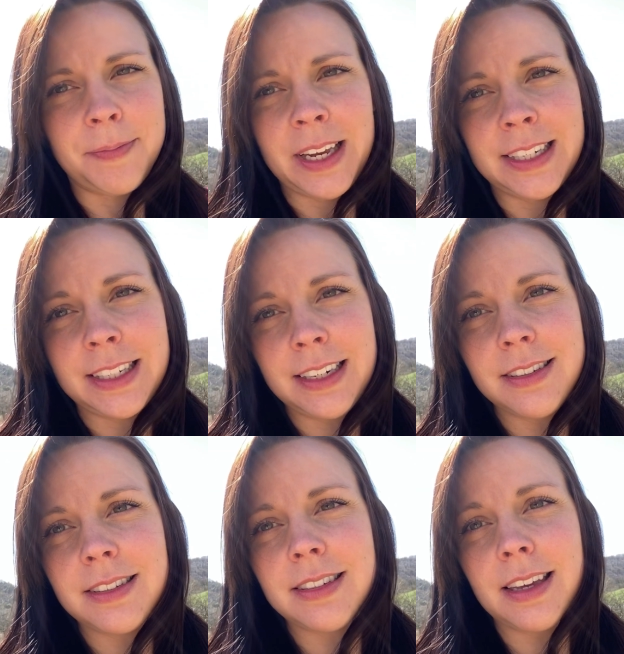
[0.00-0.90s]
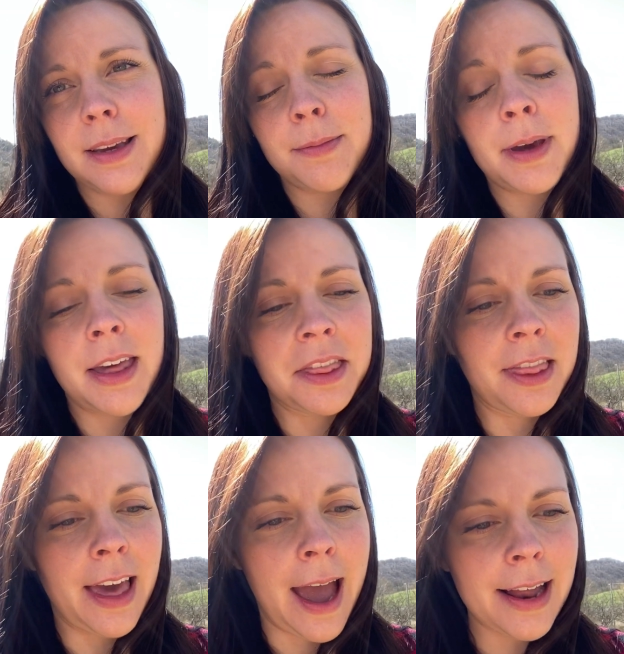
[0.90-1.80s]
it didn't seem
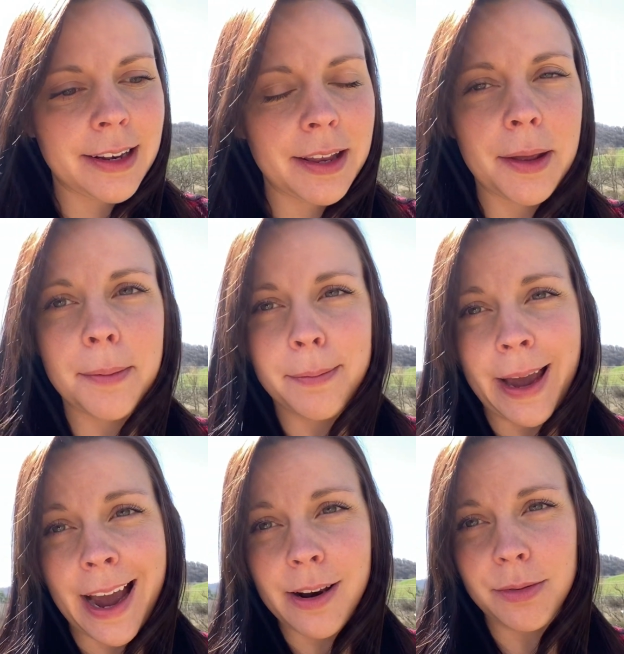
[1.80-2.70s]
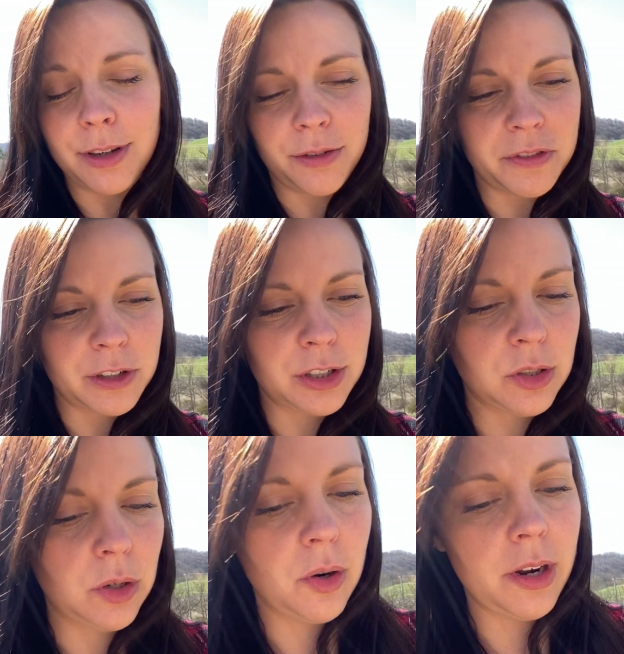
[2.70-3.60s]
that bad when you first
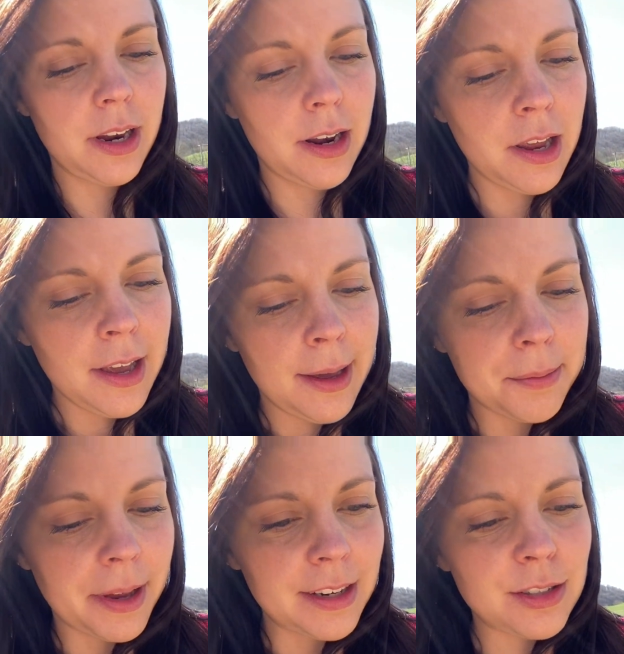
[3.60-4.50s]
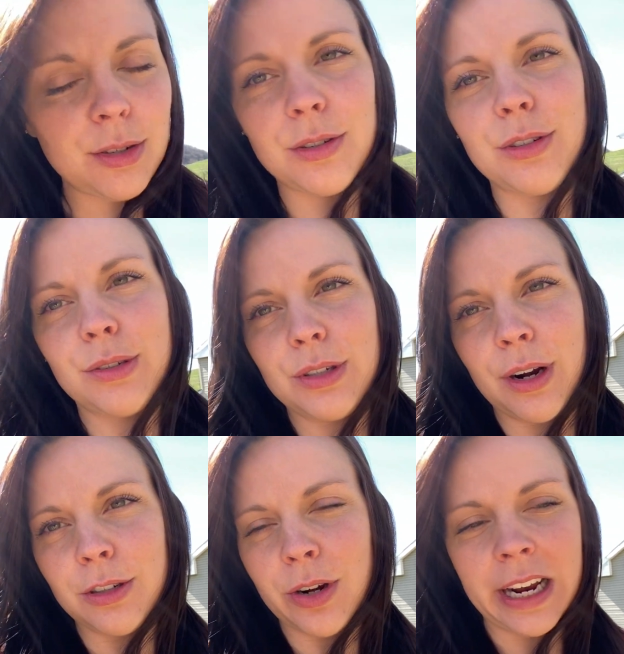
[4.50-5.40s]
stood on it, but as soon as you
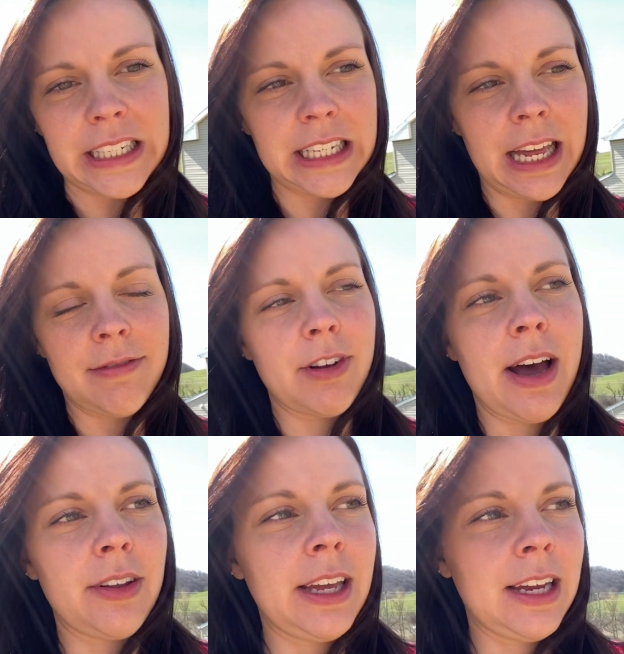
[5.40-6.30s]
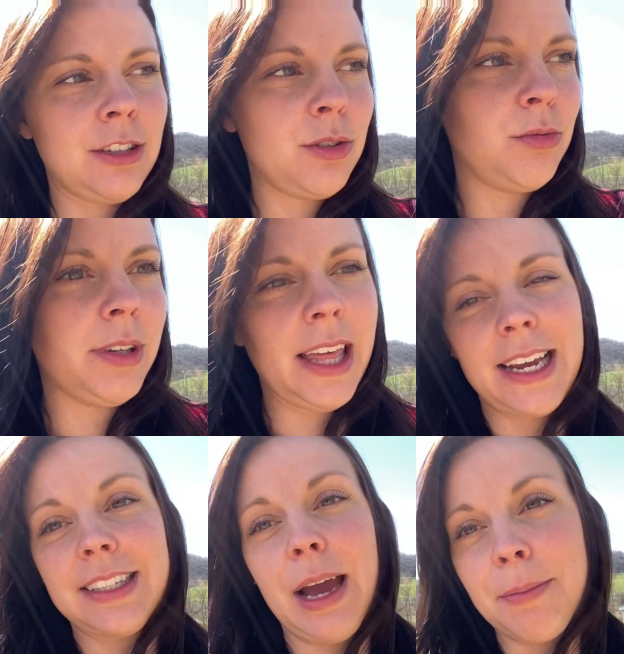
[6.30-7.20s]
start trying to level out land, you
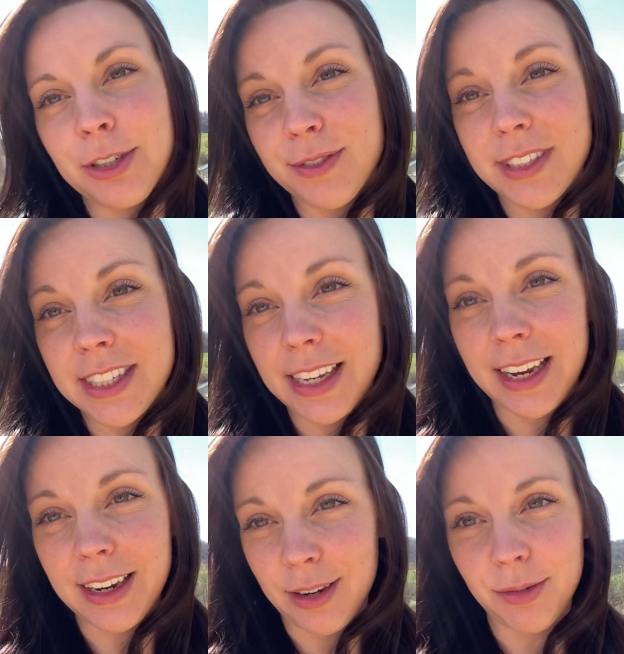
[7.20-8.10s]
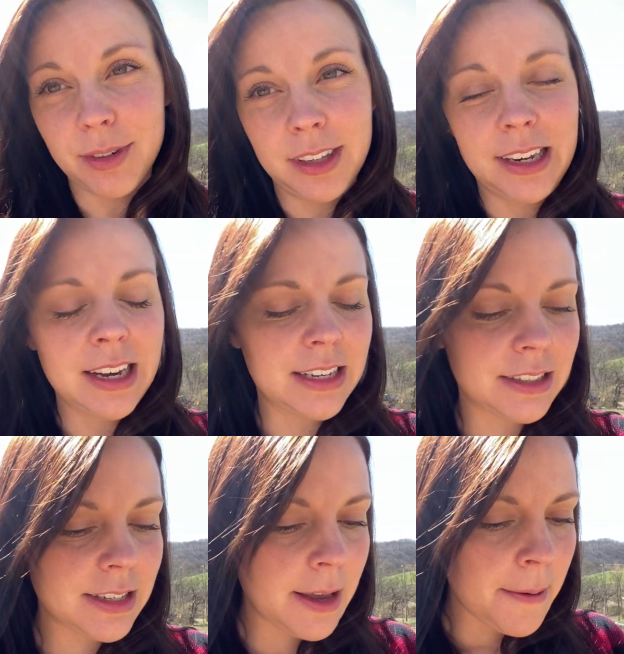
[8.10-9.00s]
realize how much of a slant it really is.